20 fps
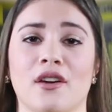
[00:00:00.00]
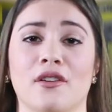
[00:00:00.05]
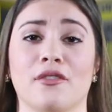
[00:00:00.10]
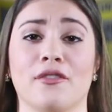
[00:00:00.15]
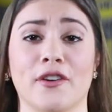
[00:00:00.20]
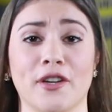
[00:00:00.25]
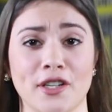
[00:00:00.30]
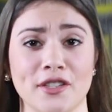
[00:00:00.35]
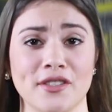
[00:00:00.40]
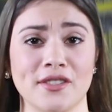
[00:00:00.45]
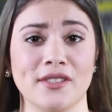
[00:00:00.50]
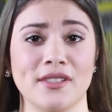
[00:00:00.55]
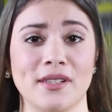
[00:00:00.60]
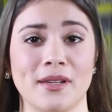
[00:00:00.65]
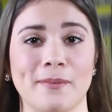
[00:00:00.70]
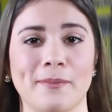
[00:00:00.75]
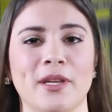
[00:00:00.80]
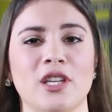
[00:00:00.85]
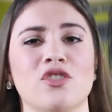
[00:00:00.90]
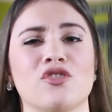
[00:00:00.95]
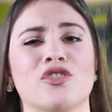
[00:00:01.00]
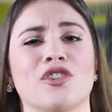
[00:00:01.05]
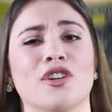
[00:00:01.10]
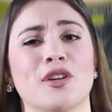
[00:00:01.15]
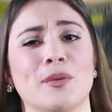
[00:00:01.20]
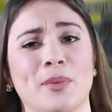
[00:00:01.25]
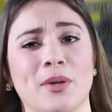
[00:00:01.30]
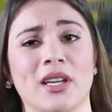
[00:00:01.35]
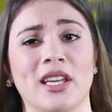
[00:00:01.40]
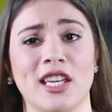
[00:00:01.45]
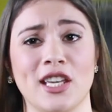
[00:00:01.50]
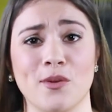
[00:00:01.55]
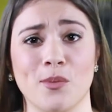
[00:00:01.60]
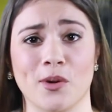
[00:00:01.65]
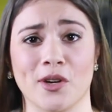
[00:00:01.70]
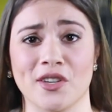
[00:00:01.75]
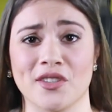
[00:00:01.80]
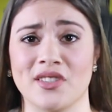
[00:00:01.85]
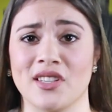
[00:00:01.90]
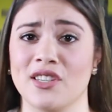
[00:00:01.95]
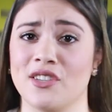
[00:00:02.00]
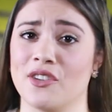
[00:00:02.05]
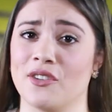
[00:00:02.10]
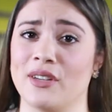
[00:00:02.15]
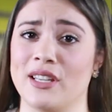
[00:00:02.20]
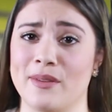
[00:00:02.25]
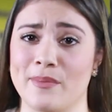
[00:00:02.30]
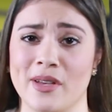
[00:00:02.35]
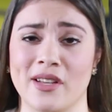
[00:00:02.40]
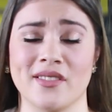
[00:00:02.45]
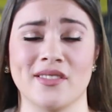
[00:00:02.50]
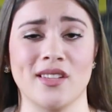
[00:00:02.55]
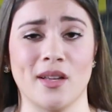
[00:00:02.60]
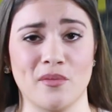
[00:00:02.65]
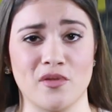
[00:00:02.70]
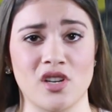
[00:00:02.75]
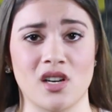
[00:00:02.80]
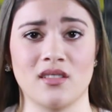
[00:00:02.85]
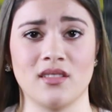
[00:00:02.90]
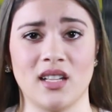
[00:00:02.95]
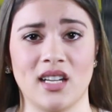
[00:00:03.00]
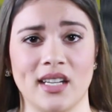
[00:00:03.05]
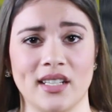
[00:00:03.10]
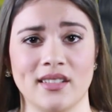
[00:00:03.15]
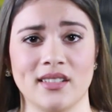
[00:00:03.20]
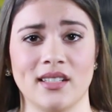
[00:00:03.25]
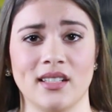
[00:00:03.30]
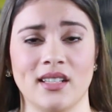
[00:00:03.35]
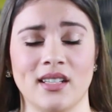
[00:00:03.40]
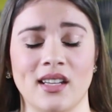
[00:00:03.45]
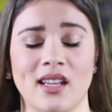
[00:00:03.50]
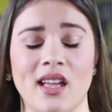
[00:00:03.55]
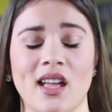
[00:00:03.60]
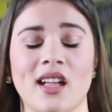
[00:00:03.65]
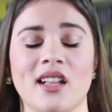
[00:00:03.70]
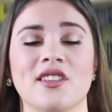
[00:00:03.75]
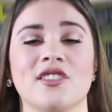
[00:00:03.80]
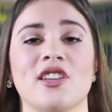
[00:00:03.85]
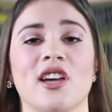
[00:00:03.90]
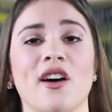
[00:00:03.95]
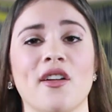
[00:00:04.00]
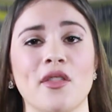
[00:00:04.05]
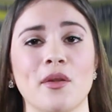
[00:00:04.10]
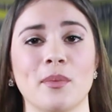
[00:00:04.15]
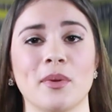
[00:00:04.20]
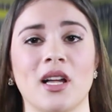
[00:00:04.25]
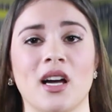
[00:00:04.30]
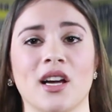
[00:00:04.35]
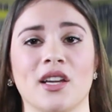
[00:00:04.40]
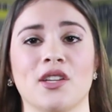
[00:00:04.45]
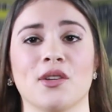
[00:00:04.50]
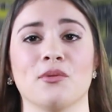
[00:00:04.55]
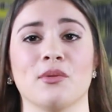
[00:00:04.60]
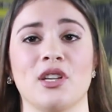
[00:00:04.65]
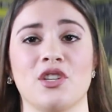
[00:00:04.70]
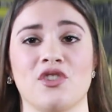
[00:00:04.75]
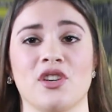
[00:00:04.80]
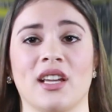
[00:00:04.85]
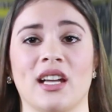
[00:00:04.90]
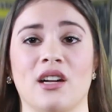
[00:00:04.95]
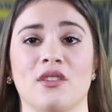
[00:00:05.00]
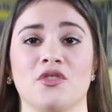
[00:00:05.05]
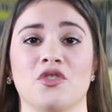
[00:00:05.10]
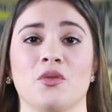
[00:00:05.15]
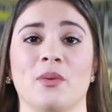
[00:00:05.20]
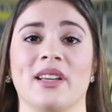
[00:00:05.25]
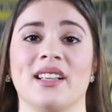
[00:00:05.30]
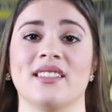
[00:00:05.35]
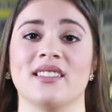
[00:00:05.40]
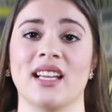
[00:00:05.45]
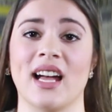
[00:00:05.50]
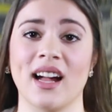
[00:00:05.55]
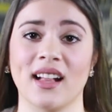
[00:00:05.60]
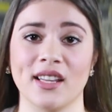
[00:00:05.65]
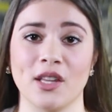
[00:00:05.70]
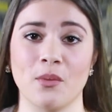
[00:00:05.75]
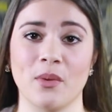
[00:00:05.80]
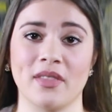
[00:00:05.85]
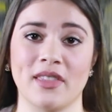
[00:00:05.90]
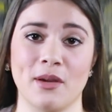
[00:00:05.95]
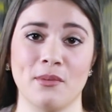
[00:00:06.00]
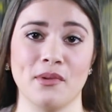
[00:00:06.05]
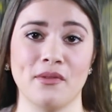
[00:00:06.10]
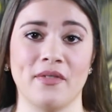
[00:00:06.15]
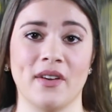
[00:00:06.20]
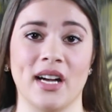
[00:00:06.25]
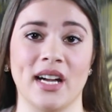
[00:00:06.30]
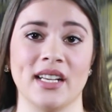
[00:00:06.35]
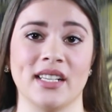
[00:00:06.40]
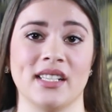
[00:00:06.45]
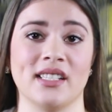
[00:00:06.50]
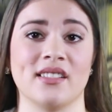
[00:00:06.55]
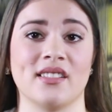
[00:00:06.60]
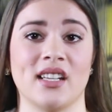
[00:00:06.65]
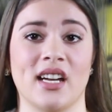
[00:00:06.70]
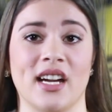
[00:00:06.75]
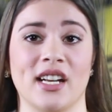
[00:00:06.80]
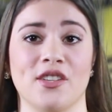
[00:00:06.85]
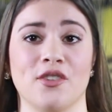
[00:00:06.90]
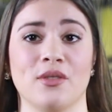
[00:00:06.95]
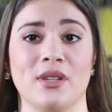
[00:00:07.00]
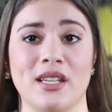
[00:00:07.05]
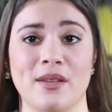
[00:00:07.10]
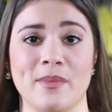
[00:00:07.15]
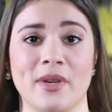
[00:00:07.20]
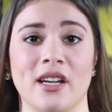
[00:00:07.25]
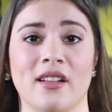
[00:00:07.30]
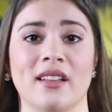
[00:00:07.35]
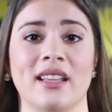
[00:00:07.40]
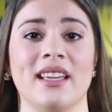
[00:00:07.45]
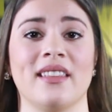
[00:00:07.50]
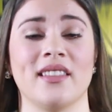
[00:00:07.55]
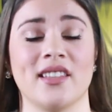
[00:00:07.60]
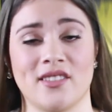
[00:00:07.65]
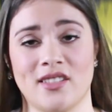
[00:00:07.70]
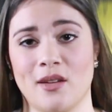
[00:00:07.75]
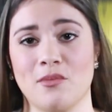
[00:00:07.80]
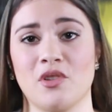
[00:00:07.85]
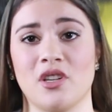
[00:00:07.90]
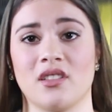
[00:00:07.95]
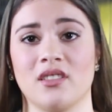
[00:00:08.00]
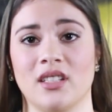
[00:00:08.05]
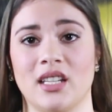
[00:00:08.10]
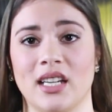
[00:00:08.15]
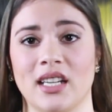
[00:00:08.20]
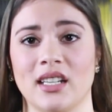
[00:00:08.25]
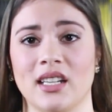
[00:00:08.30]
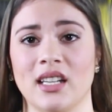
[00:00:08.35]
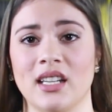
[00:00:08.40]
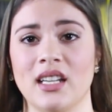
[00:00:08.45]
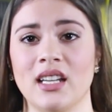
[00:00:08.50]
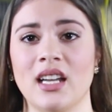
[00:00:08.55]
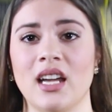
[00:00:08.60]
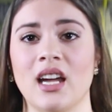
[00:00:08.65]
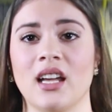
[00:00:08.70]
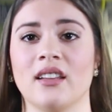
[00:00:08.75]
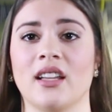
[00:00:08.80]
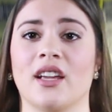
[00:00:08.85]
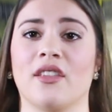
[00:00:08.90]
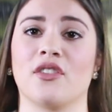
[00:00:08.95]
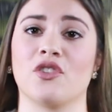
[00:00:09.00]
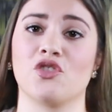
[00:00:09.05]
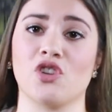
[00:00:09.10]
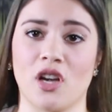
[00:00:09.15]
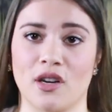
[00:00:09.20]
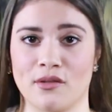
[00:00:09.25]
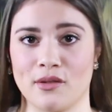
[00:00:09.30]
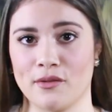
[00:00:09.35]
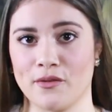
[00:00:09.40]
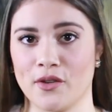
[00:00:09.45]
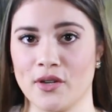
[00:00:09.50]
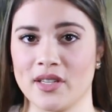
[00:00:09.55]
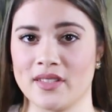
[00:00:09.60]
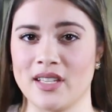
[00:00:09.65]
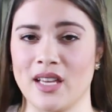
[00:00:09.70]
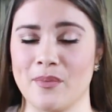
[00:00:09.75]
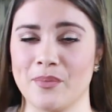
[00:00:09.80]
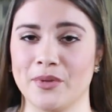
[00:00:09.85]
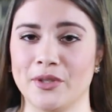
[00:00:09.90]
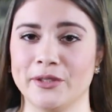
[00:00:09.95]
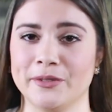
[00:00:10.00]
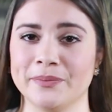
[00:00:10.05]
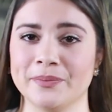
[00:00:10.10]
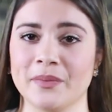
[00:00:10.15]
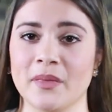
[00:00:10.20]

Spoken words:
First, be sure to put keywords in your email subject line. Tell the blog you're reaching out to exactly what they will find inside your email in the subject line, like the genre, for example.